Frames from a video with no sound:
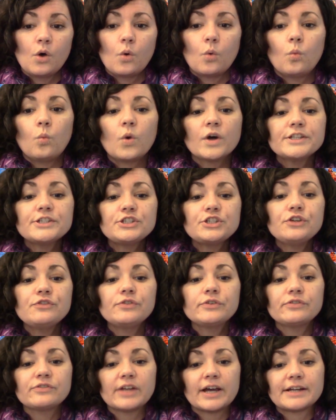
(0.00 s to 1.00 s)
Once you've
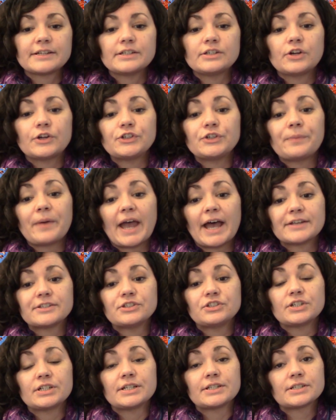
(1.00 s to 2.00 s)
reflected on your passage
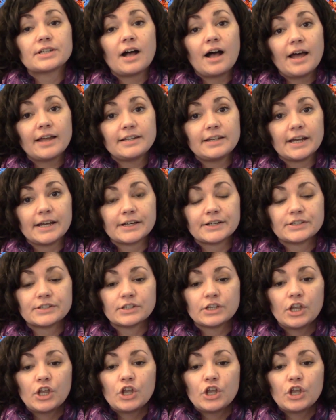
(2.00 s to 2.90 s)
and its context,